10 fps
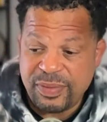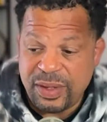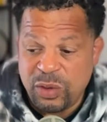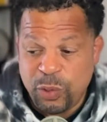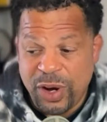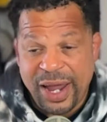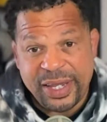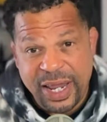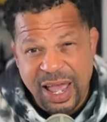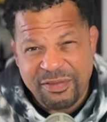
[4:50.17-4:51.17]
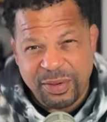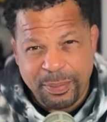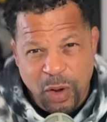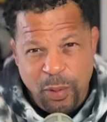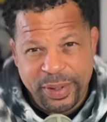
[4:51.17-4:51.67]
where I can have a
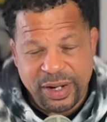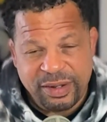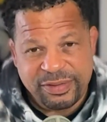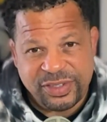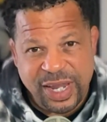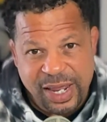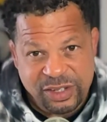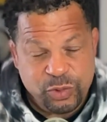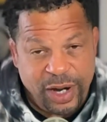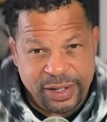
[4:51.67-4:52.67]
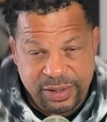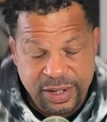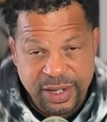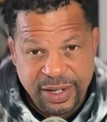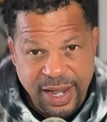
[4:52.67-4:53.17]
moment of silence where I can
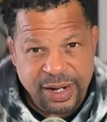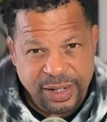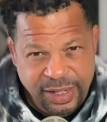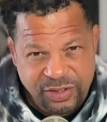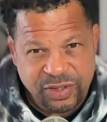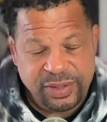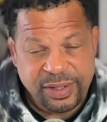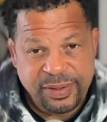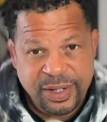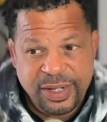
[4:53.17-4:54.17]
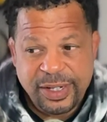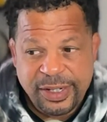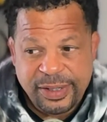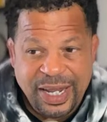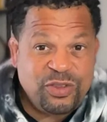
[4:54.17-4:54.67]
kind of listen.
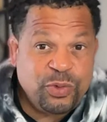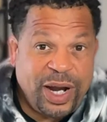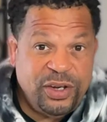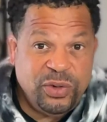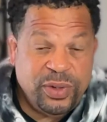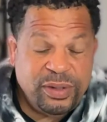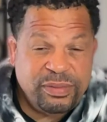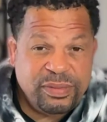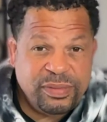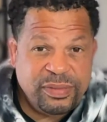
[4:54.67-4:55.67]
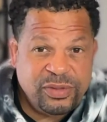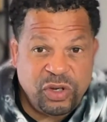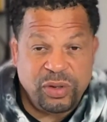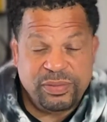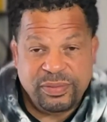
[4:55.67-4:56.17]
That's when I do it.
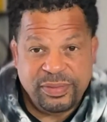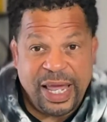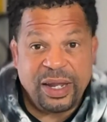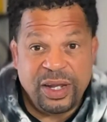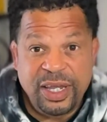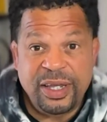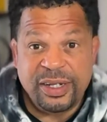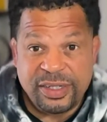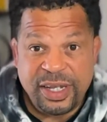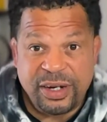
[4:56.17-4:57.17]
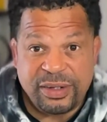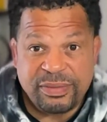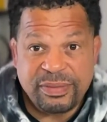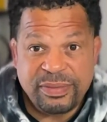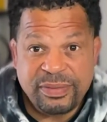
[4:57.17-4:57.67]
So that link is there.
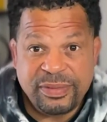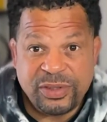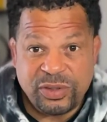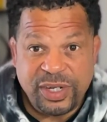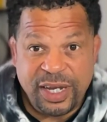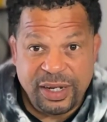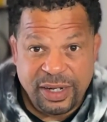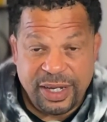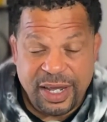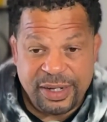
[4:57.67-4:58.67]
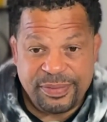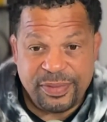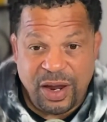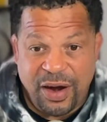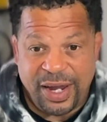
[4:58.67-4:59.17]
So take a look at it.
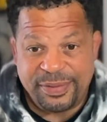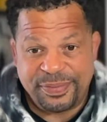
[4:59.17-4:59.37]
All right.